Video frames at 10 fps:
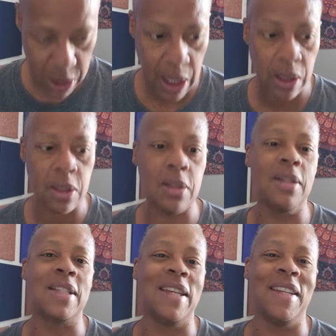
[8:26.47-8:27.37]

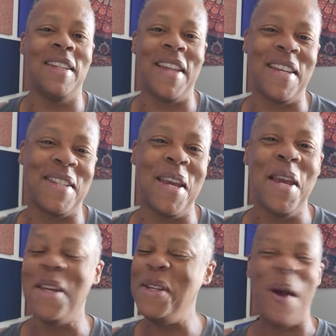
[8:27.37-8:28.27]
intelligence, that's,
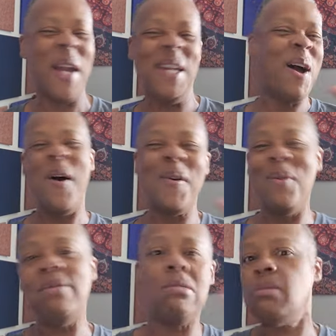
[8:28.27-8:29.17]
you know, I get
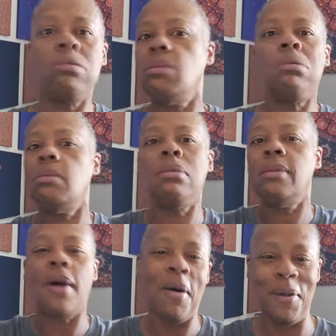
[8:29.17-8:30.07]
all
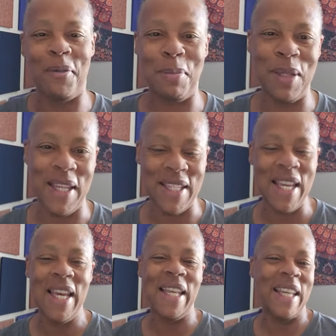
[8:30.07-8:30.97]
over the place.
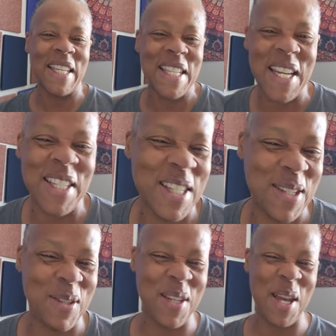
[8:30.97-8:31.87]
And like I said, I just
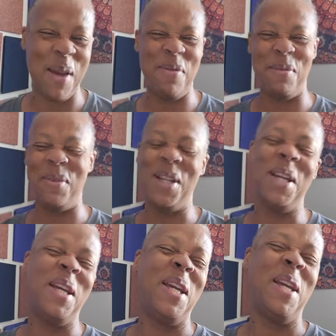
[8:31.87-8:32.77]
came from,
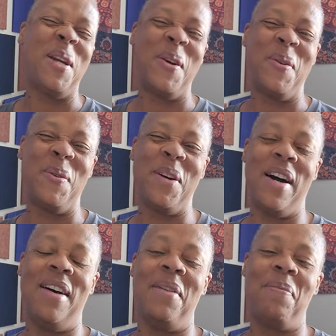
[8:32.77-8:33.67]
you
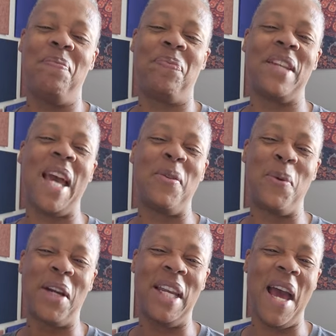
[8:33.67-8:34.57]
know, kind of
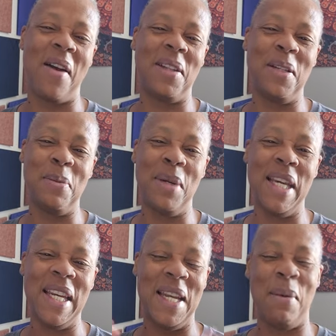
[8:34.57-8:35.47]
working out a little
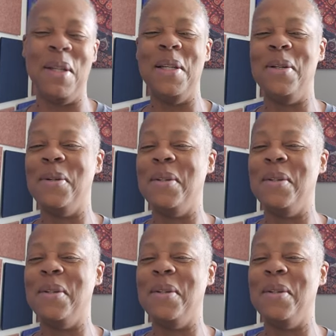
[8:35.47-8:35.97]
bit, and